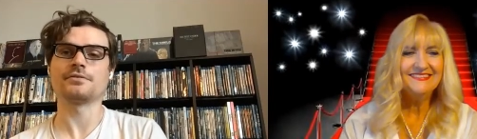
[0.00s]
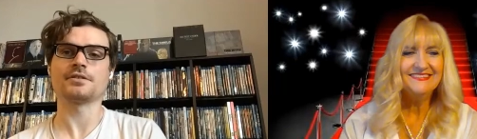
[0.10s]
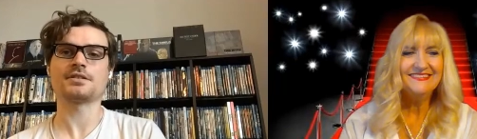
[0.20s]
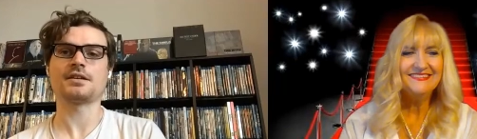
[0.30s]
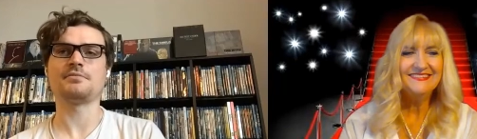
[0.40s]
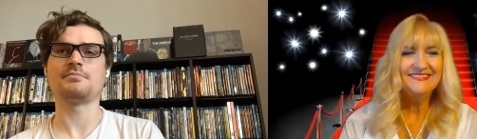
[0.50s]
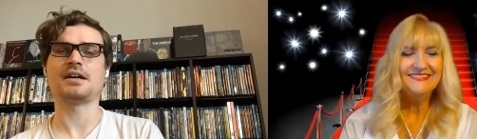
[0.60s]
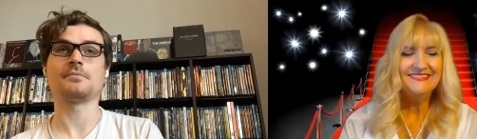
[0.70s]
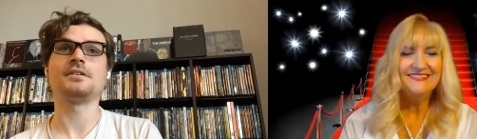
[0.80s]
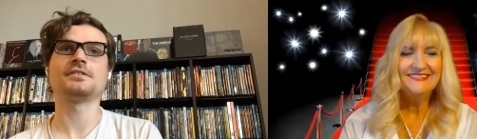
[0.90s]
Speaker 1: for the first time
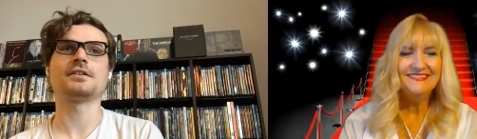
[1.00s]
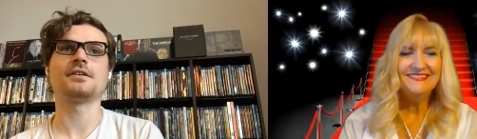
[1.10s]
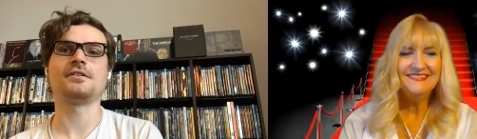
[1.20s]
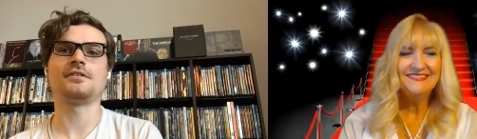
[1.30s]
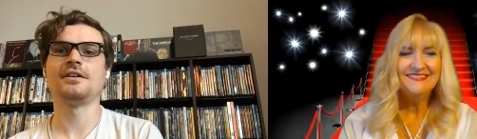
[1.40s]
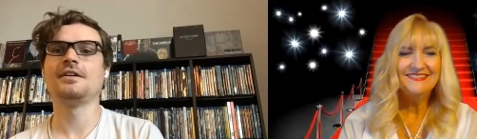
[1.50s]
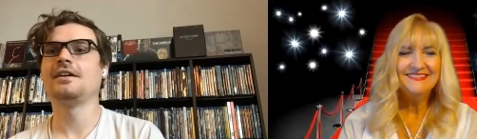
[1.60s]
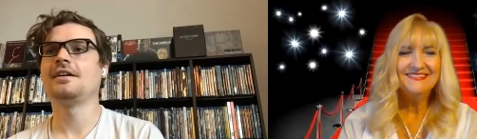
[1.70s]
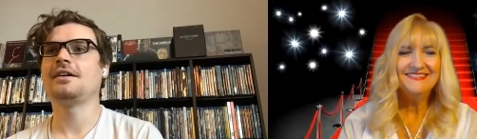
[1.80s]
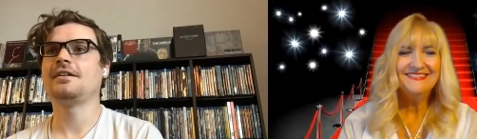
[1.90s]
about a month ago,
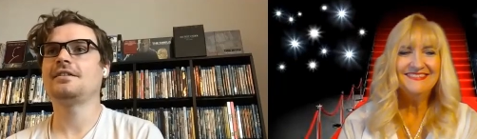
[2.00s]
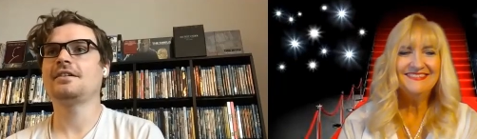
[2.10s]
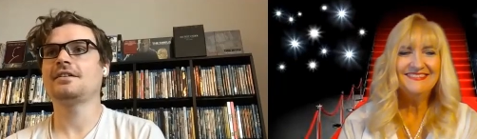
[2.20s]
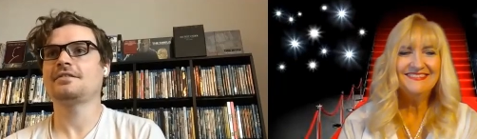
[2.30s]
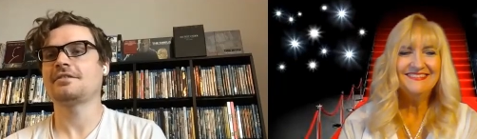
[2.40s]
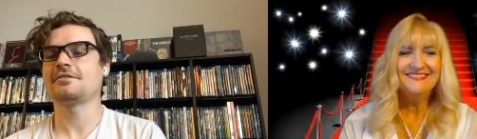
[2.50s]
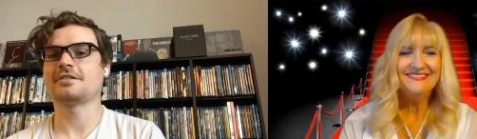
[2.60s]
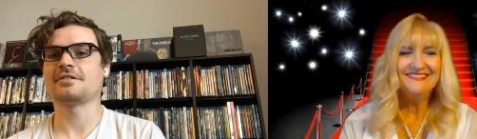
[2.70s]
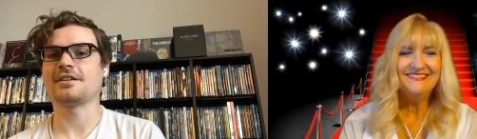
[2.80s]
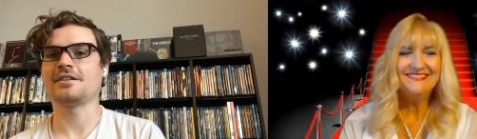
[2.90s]
and uh, I thought it was
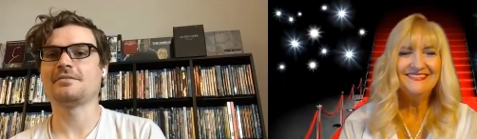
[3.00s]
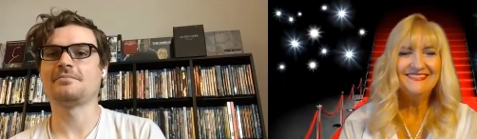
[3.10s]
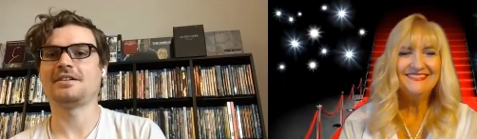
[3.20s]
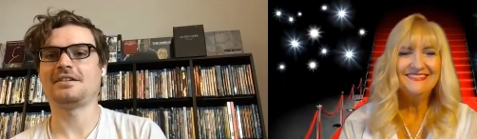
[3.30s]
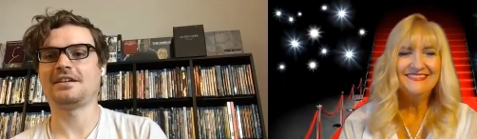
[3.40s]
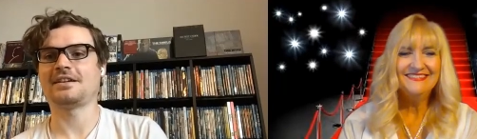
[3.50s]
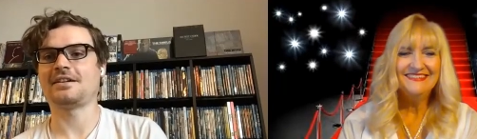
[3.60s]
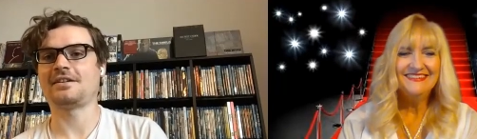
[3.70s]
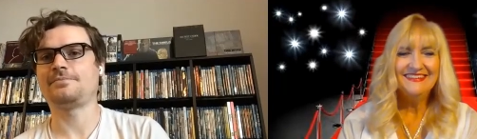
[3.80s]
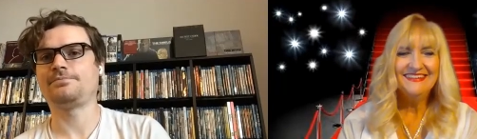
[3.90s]
okay. But like,
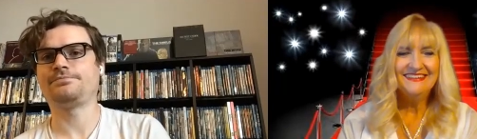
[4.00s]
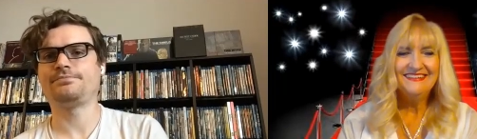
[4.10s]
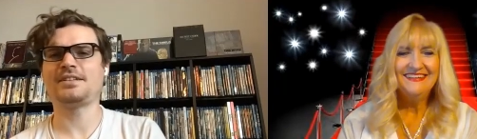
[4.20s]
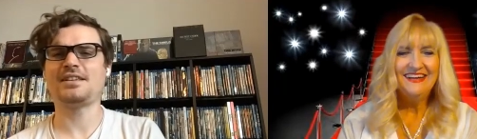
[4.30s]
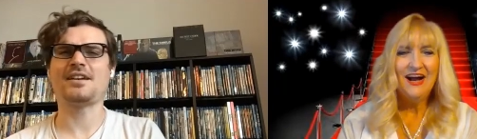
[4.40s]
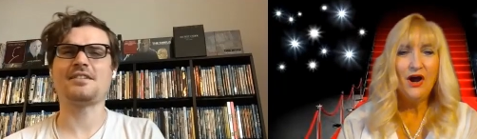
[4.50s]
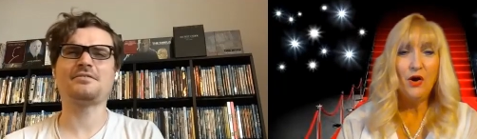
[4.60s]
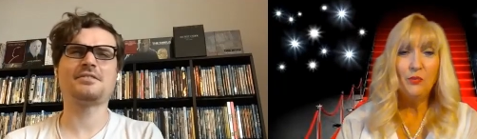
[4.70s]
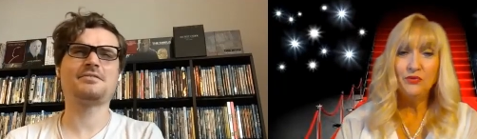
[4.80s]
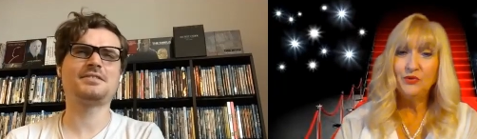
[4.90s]
um, but yeah.
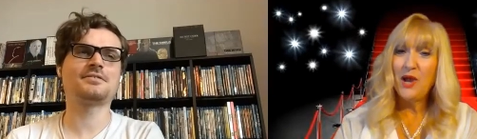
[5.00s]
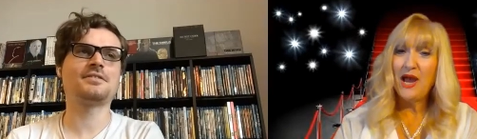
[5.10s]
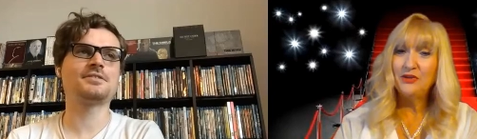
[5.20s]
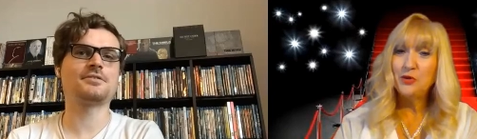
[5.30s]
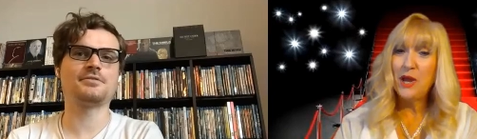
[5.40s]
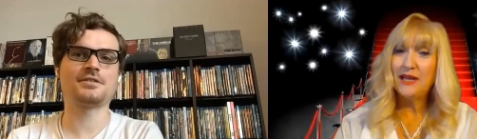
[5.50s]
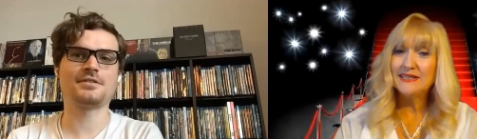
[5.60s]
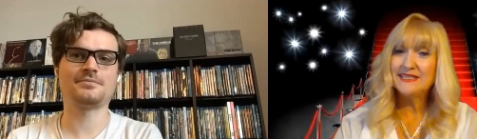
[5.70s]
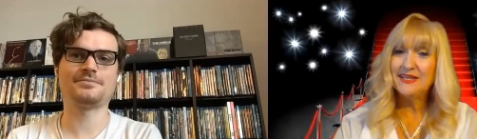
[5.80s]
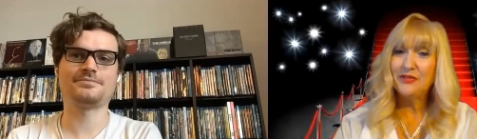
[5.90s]
Oh, you had you had
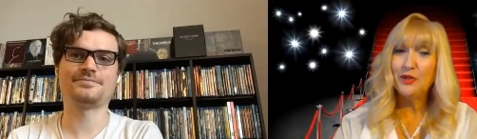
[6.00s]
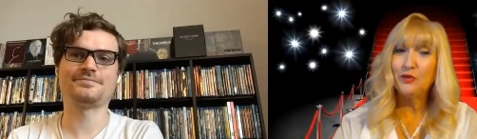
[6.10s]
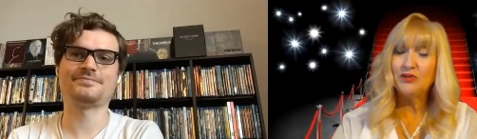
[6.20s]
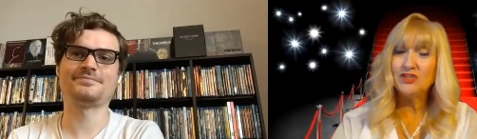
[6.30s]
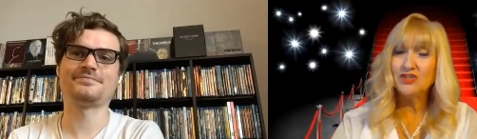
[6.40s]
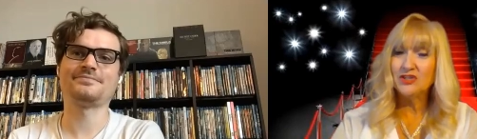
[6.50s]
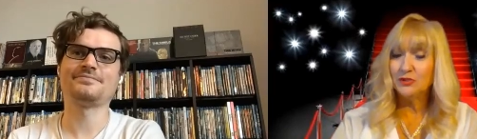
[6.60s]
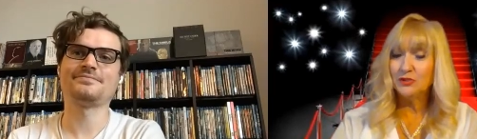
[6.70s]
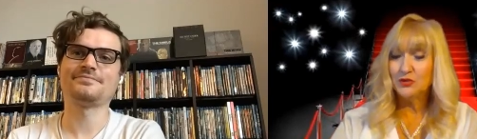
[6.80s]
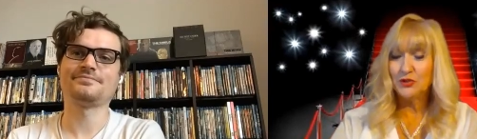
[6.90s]
to
Speaker 2: see the original
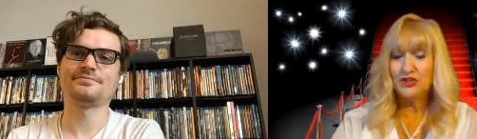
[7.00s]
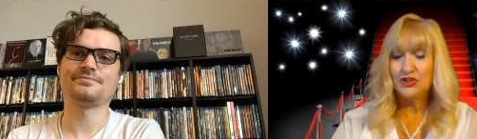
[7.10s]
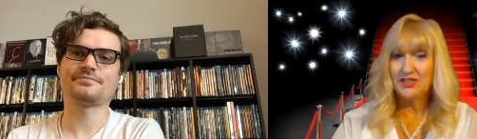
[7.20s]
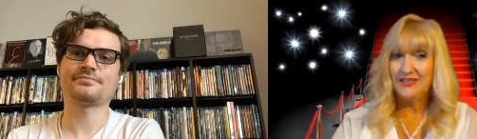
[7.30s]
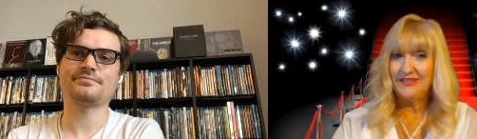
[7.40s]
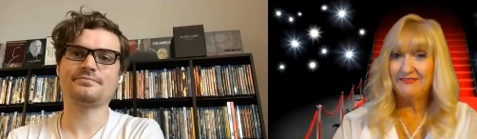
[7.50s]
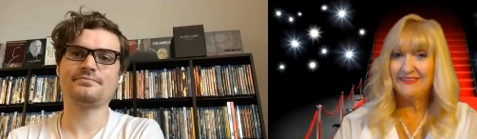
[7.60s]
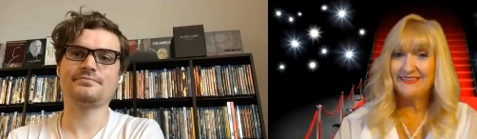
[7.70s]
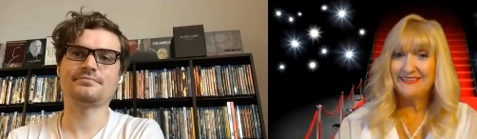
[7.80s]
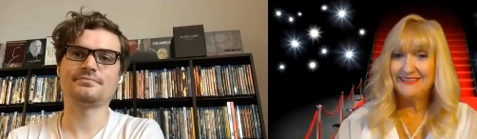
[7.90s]
with George
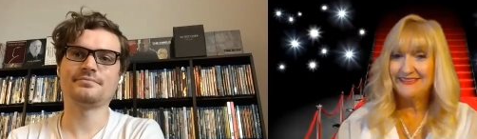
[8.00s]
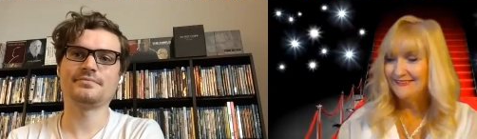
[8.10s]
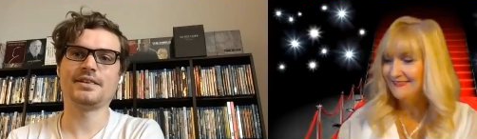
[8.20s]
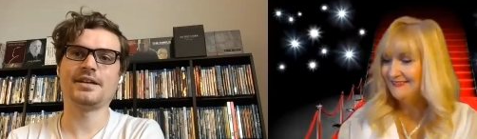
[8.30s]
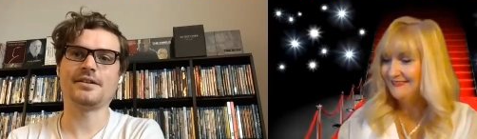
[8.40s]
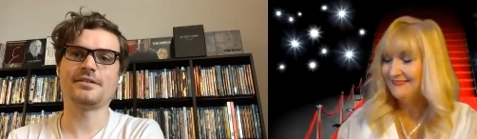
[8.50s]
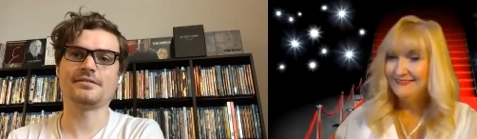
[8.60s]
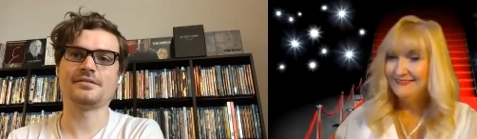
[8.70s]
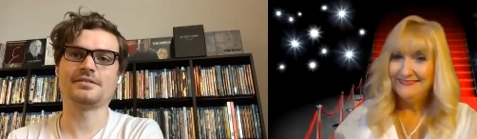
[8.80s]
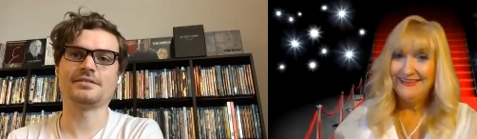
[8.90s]
Chakiris. Yeah.
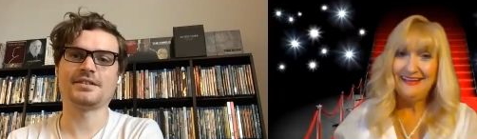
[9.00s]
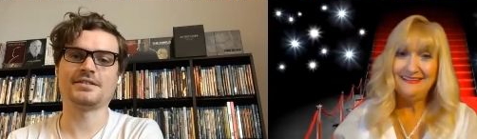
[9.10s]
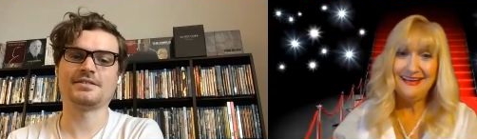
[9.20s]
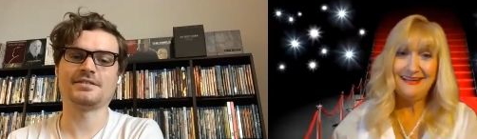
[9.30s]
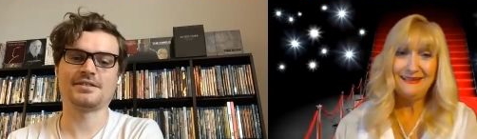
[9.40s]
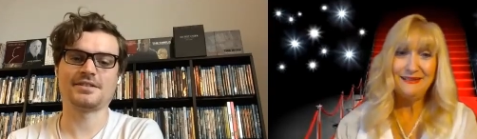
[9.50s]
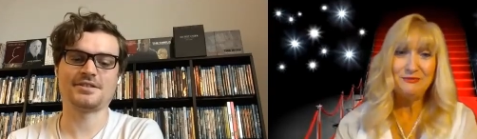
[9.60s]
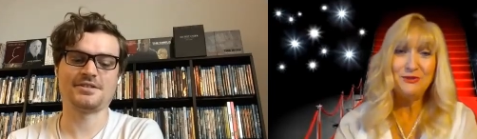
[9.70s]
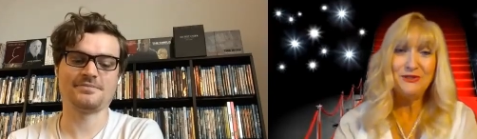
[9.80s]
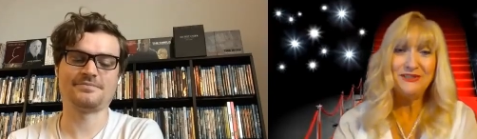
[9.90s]
And Natalie
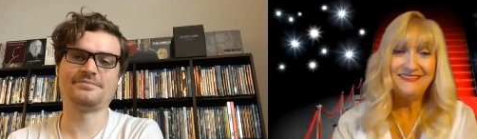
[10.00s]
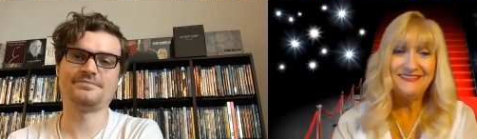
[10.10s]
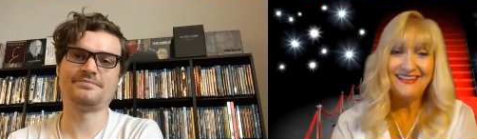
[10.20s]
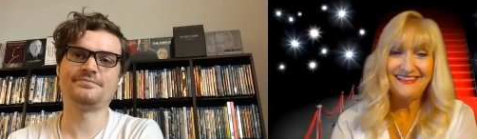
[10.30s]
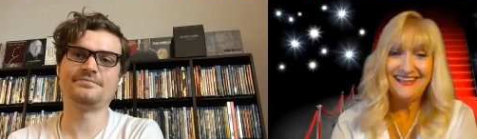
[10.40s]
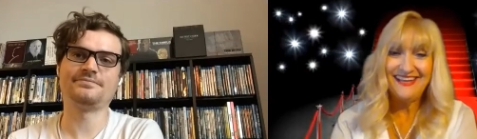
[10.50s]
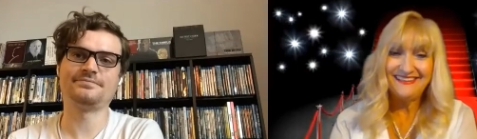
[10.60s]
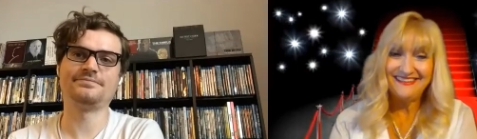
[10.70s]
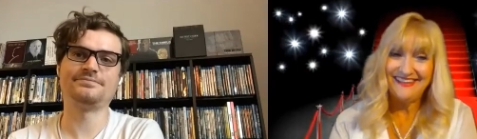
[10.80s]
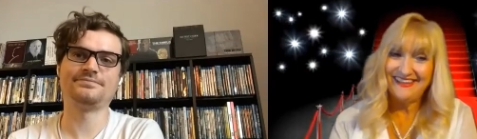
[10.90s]
Wood. That that
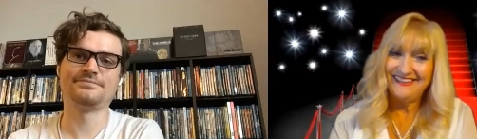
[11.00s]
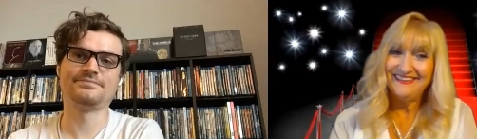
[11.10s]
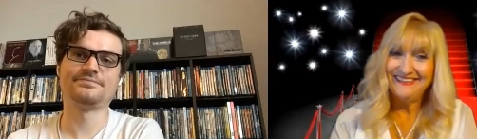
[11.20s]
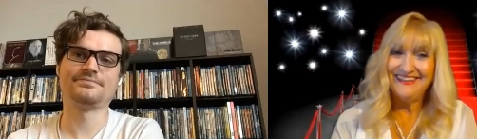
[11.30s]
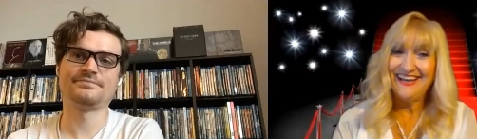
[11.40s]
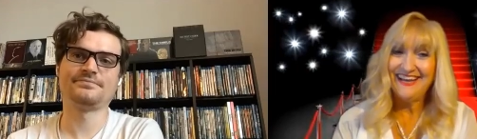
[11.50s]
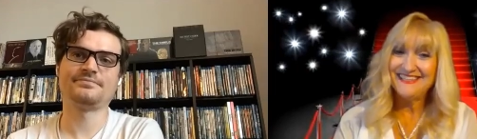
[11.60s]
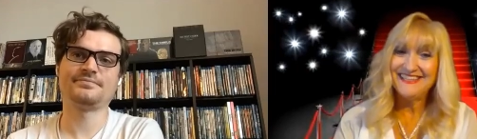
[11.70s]
mm-hmm. yeah. You had to